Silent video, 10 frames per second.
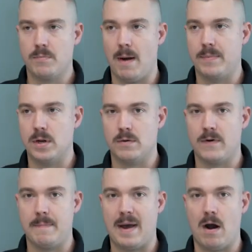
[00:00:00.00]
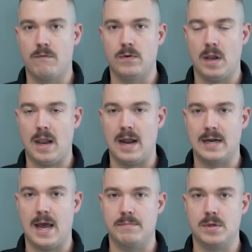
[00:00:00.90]
properties are very powerful, a lot of
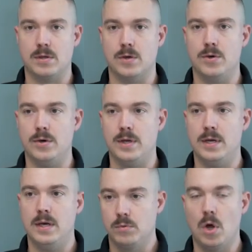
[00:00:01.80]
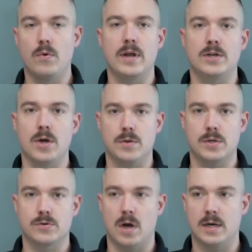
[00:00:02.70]
times it's a good loading dose
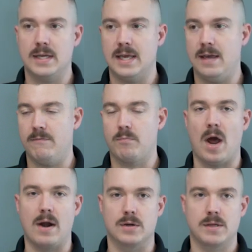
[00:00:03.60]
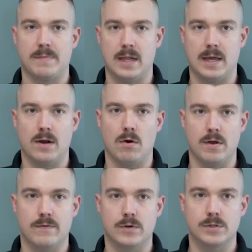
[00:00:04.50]
drug to give prior to something like
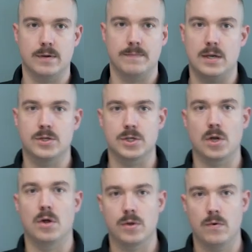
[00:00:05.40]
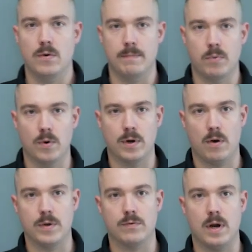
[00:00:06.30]
cardioversion. It's just also important to
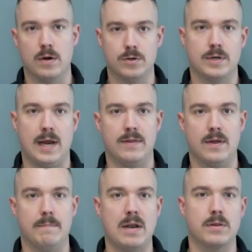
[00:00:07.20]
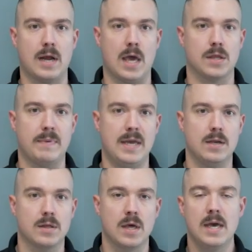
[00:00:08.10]
always understand that
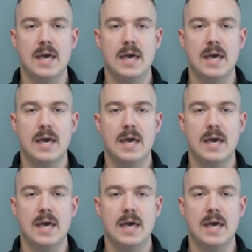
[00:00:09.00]
benzodiazepines